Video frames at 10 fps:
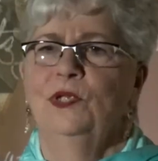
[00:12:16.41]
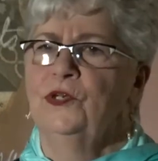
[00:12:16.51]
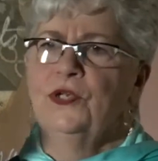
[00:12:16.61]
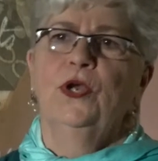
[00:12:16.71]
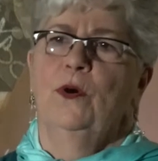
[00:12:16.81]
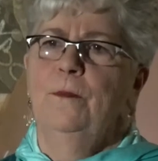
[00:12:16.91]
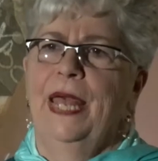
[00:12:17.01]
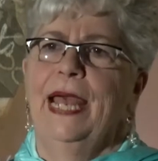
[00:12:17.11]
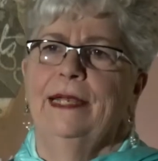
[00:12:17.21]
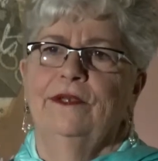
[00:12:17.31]
you should go
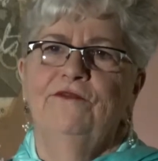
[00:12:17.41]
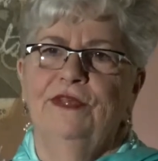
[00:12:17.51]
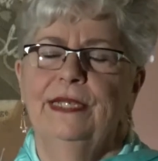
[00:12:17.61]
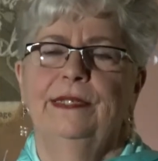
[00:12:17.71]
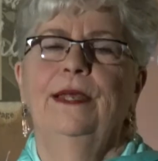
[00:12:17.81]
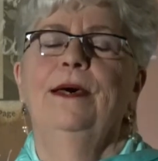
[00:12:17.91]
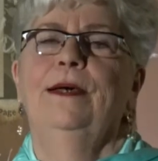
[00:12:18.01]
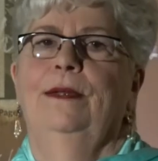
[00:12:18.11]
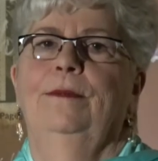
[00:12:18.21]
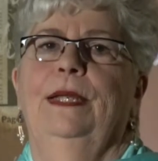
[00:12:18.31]
back to
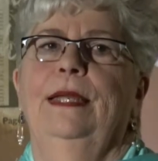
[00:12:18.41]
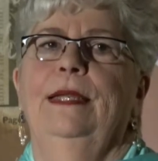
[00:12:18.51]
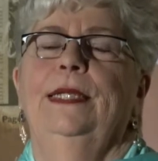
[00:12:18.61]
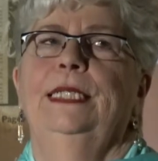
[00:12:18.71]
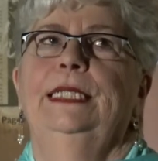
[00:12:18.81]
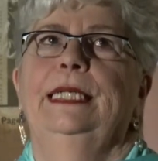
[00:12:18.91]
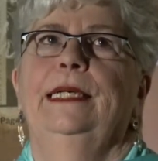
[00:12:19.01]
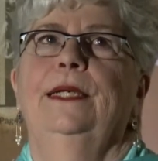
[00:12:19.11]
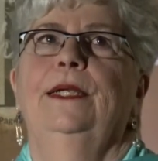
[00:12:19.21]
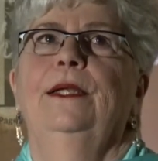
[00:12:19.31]
Vietnam. And
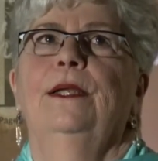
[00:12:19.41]
uh,